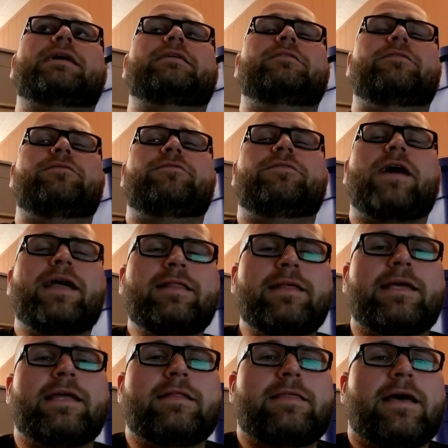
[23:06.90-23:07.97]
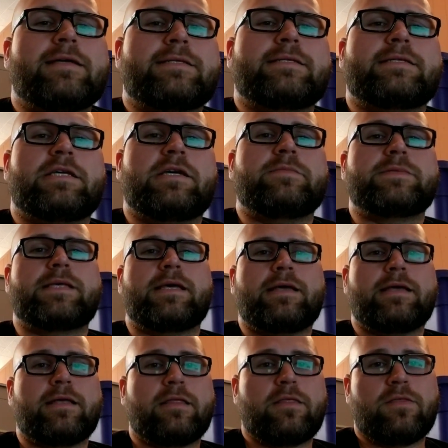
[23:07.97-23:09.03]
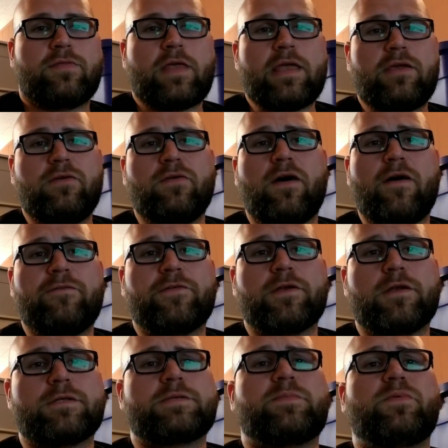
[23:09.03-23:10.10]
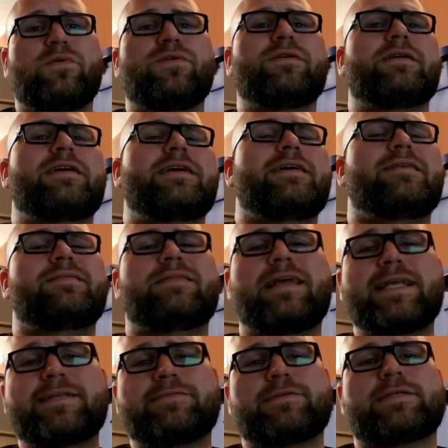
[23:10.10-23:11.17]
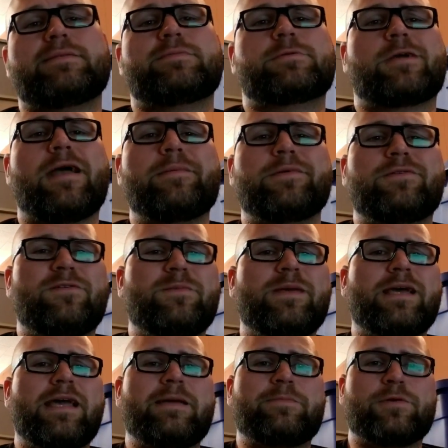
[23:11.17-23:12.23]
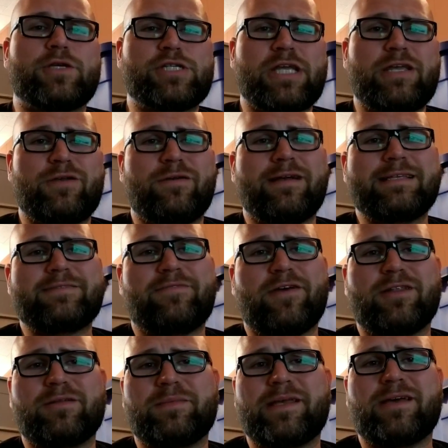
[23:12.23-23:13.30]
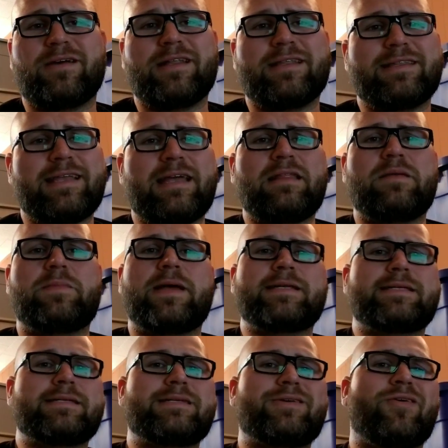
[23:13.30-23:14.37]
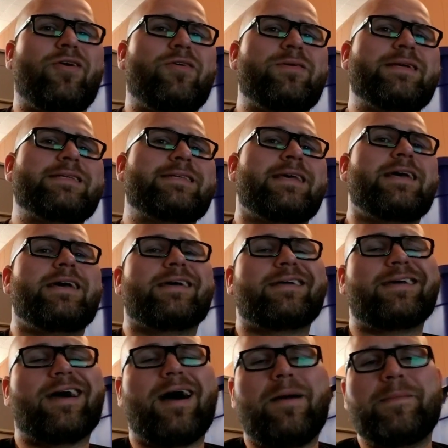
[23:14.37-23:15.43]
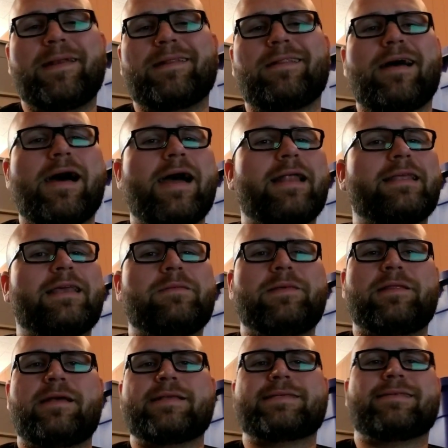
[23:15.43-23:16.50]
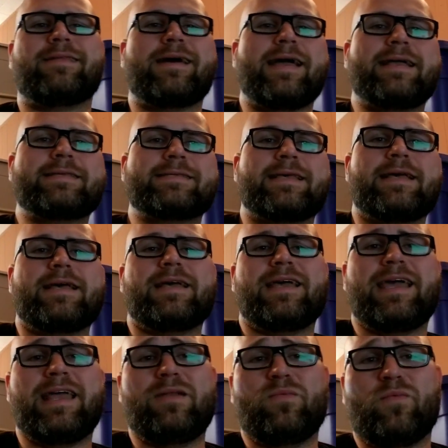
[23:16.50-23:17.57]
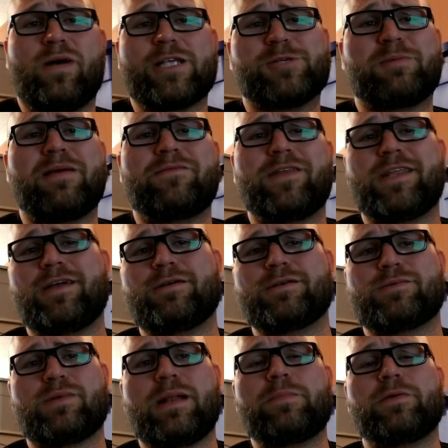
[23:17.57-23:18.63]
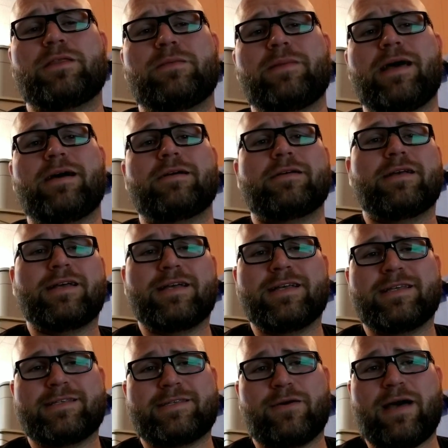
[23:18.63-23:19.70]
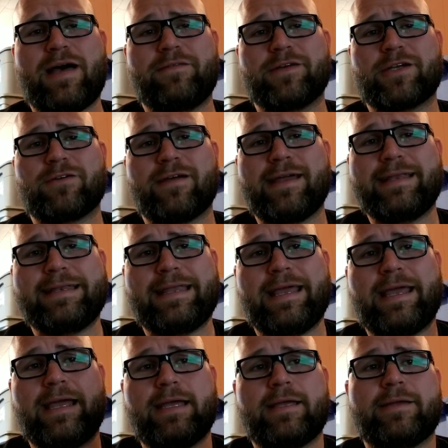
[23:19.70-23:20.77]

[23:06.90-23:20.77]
I can finally get a thousand subs. Thank you all for your support. Thanks for subscribing to me. I appreciate you guys following me on a daily basis. You always comment a lot and give me lots of likes and watch my videos when I put them out. So have a great day.